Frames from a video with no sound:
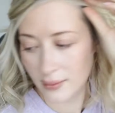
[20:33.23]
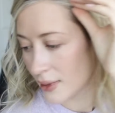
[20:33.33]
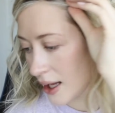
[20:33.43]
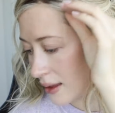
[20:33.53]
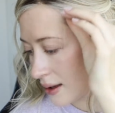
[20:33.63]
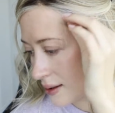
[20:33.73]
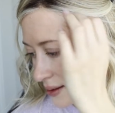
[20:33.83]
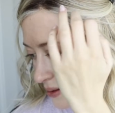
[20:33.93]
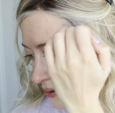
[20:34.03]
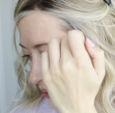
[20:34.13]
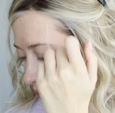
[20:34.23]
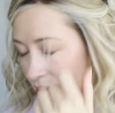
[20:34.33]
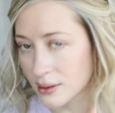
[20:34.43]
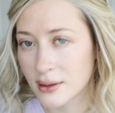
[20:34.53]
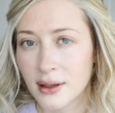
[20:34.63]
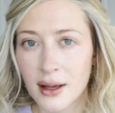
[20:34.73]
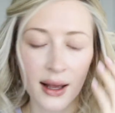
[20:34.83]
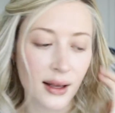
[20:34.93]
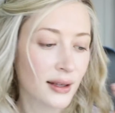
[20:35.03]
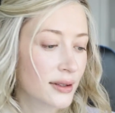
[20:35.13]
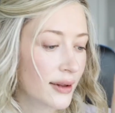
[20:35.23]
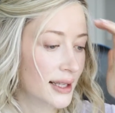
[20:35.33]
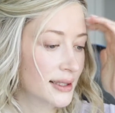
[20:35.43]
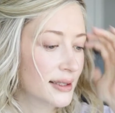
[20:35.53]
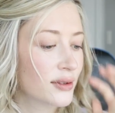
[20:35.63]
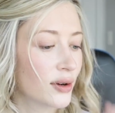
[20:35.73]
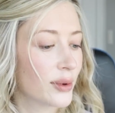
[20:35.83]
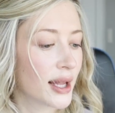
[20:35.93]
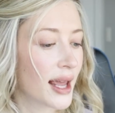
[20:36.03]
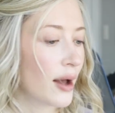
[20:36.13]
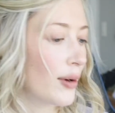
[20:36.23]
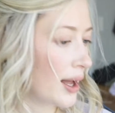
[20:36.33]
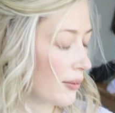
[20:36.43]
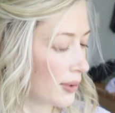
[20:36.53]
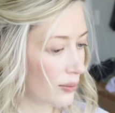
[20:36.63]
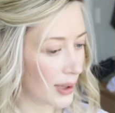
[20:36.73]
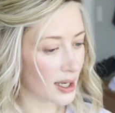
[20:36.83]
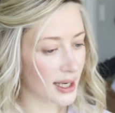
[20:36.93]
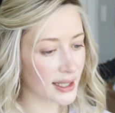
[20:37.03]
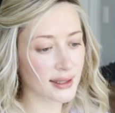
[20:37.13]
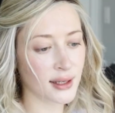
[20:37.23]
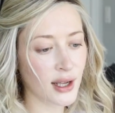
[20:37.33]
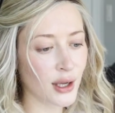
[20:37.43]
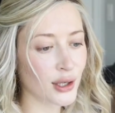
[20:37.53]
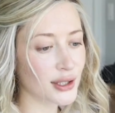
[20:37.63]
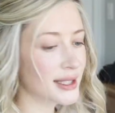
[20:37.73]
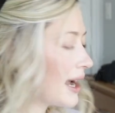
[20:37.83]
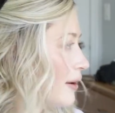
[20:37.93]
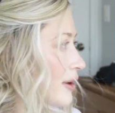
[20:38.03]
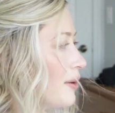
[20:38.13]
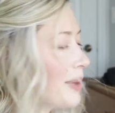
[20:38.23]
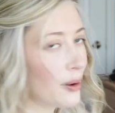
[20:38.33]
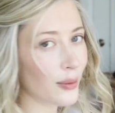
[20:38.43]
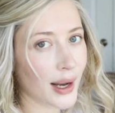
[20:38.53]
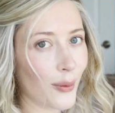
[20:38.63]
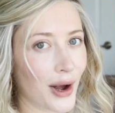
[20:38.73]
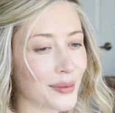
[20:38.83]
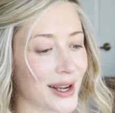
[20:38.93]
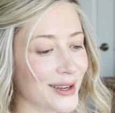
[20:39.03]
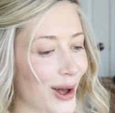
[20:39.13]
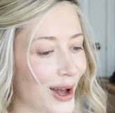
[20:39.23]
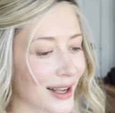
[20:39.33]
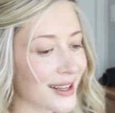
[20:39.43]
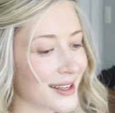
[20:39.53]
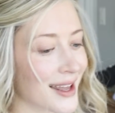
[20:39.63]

like this. So that's normally how I would wear it, just out and about when I walk my dog.